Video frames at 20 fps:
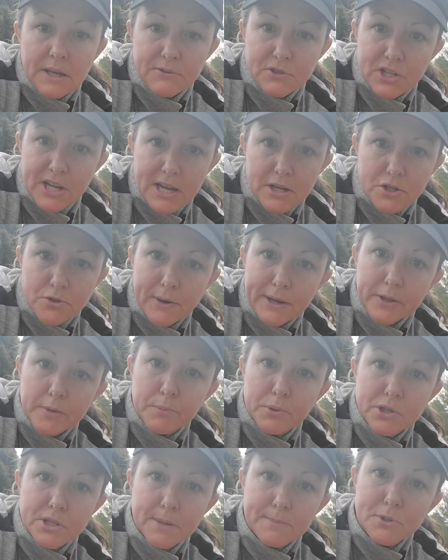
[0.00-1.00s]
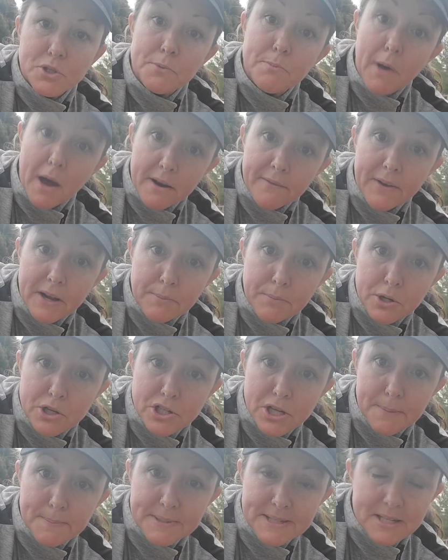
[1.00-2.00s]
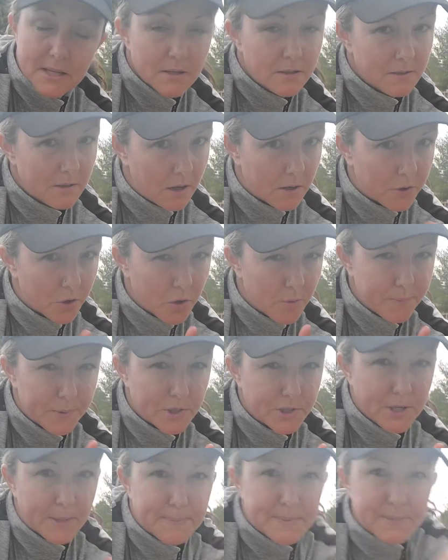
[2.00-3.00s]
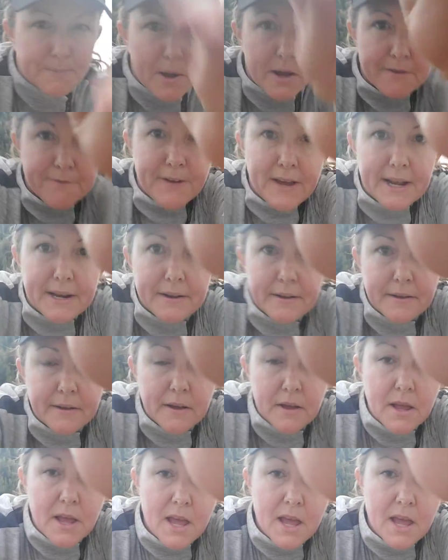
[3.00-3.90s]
If she can't do regular push-ups, do modified push-ups, not girl push-ups, modified